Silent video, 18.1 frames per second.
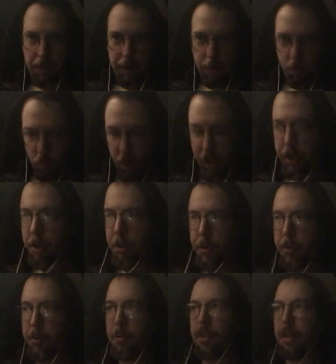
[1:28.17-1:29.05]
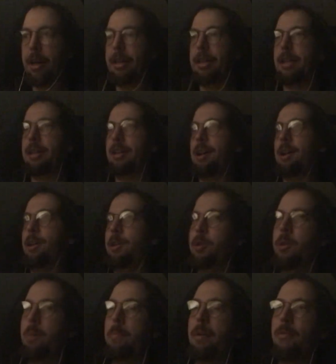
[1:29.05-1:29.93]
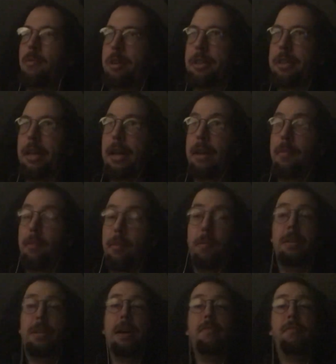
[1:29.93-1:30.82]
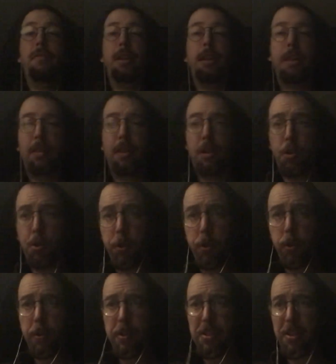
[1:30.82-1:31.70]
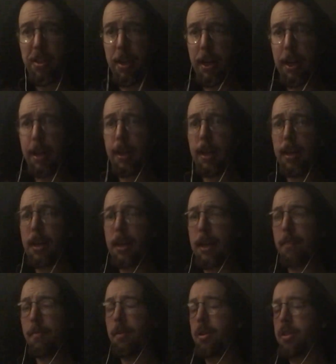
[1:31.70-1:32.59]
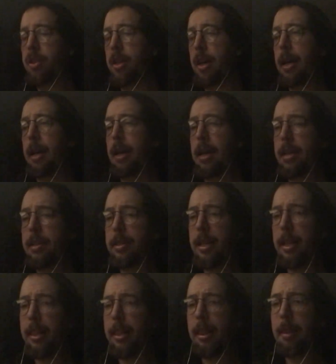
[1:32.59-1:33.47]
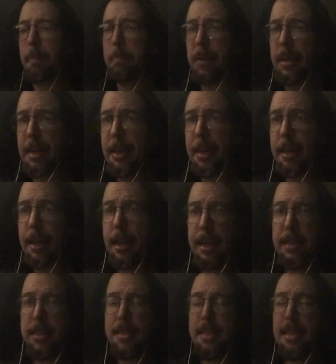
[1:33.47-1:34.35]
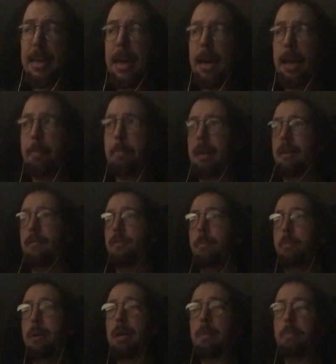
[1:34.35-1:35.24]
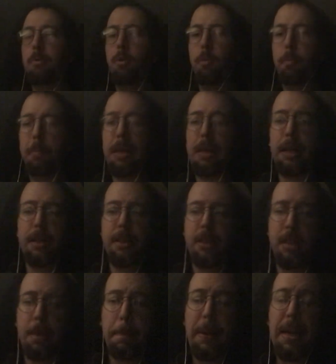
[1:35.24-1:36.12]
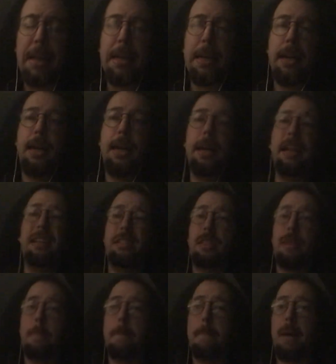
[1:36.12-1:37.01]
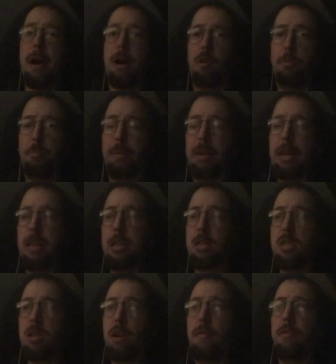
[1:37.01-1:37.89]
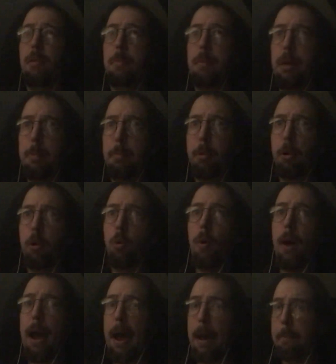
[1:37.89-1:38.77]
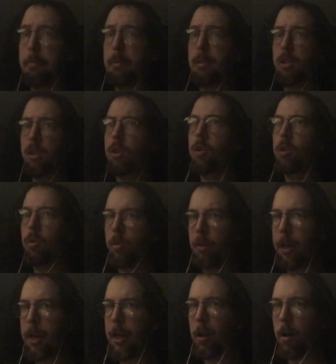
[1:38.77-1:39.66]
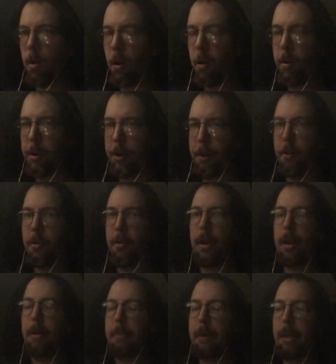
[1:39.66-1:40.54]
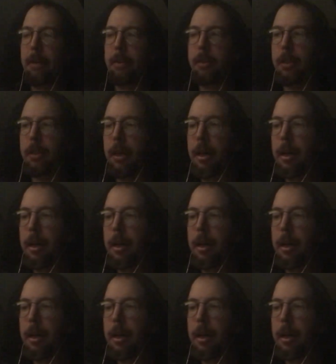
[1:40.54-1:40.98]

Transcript: one true thing that Donald Trump ever said, definitely the truest thing he ever said, is that the media is the enemy of the people, because the media is the mouthpiece of the people who absolutely are your enemies.